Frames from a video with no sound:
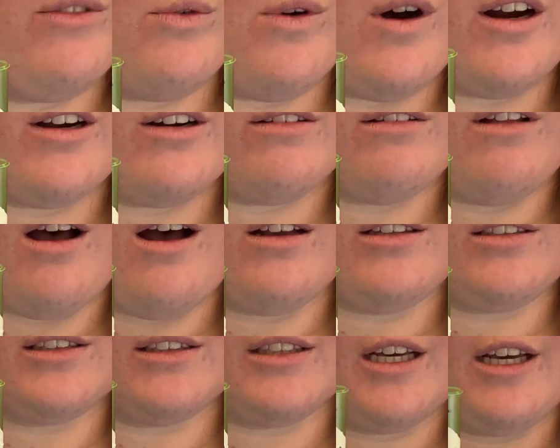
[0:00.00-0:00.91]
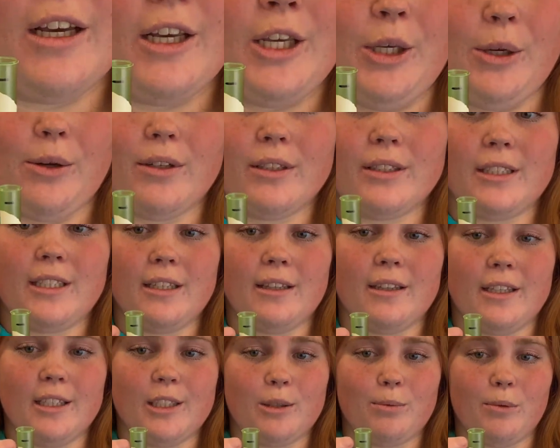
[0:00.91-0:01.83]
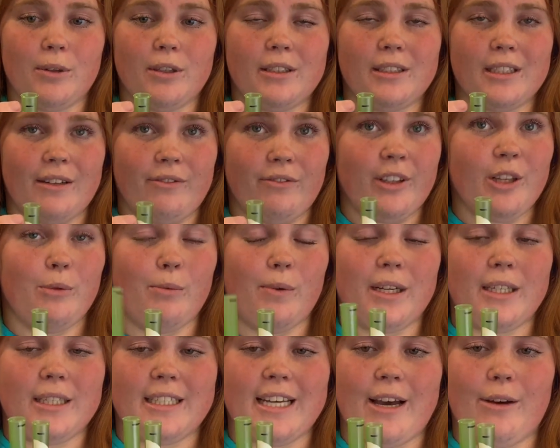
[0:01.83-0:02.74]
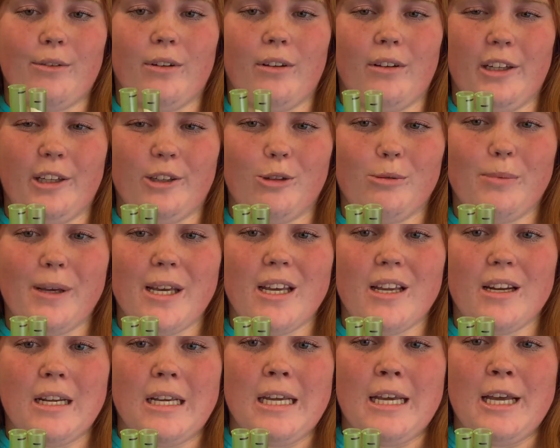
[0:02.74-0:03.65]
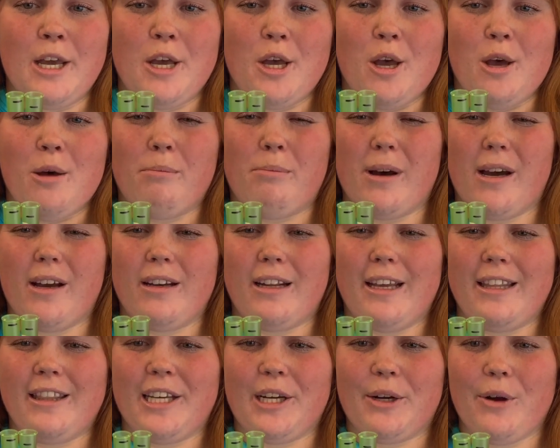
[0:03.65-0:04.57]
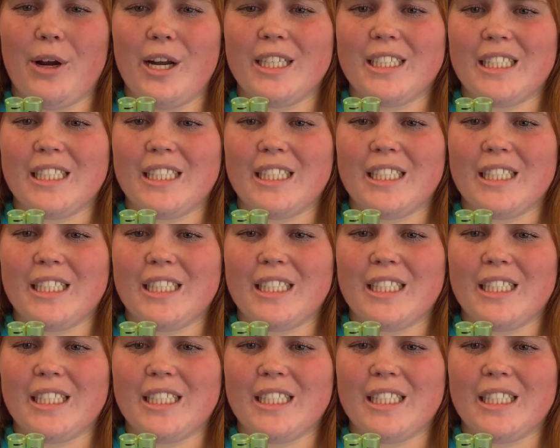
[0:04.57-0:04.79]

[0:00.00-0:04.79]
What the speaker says: water loss. You can see this one definitely went down a little bit, but in the grand